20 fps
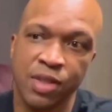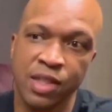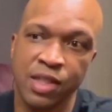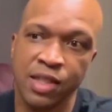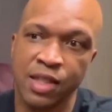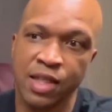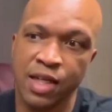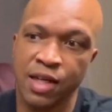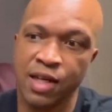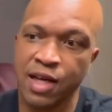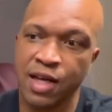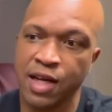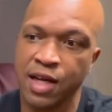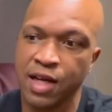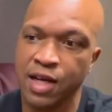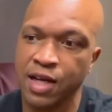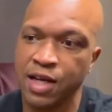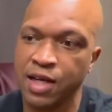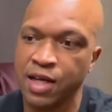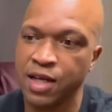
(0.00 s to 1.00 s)
But as far as
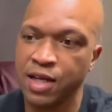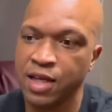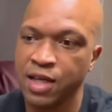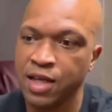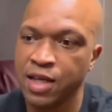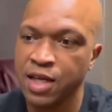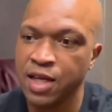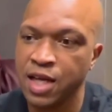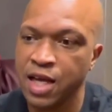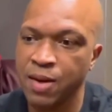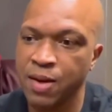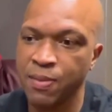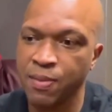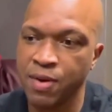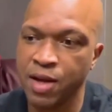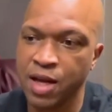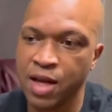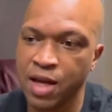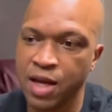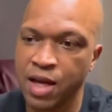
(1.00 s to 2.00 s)
like Shakur
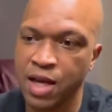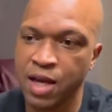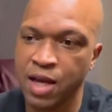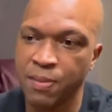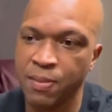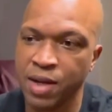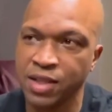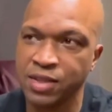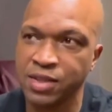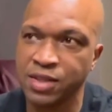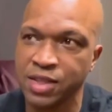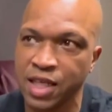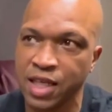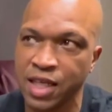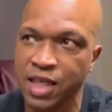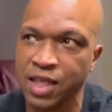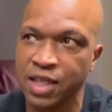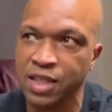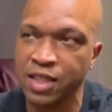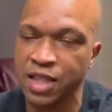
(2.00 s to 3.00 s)
Stevenson, Frank Martin,
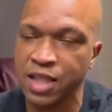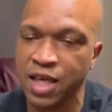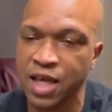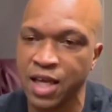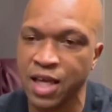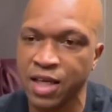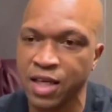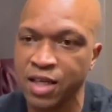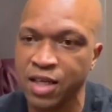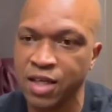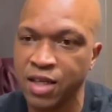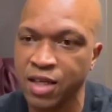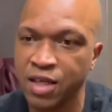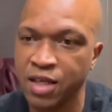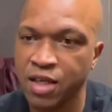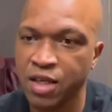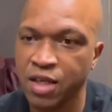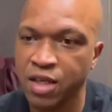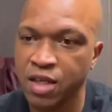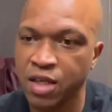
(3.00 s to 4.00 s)
as far as Derrick
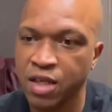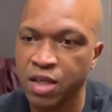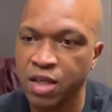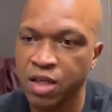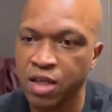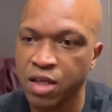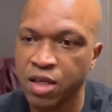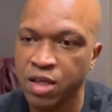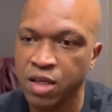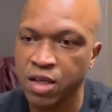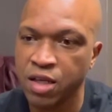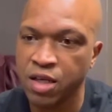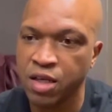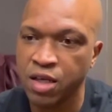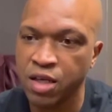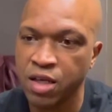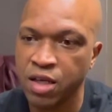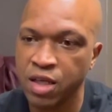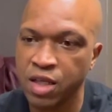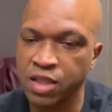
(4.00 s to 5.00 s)
James,
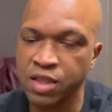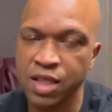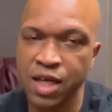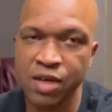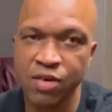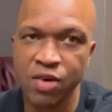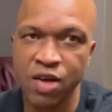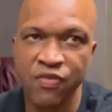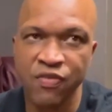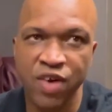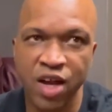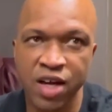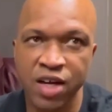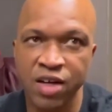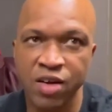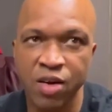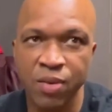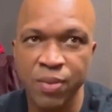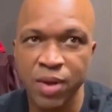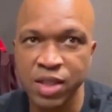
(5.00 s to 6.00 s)
y'all tell me what
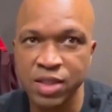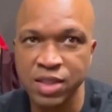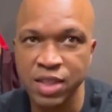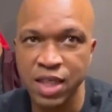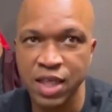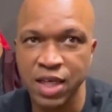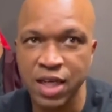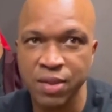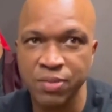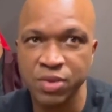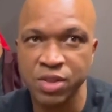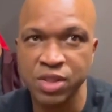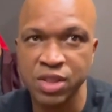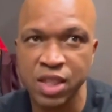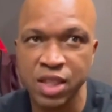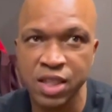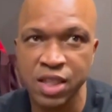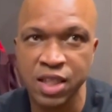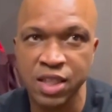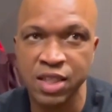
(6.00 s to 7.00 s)
y'all think.
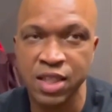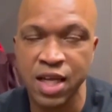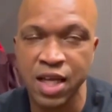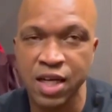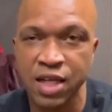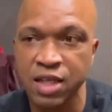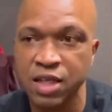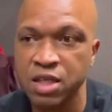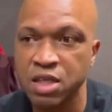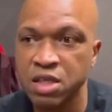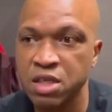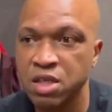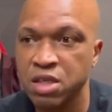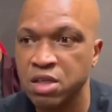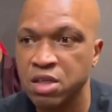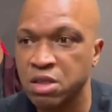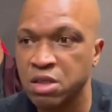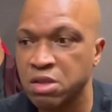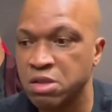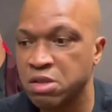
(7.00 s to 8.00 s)
How would y'all feel
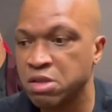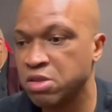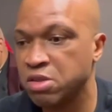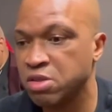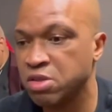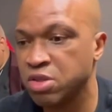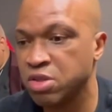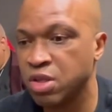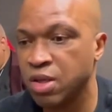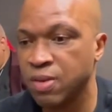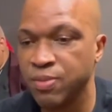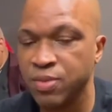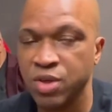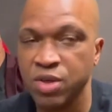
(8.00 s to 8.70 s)
about Derrick James if his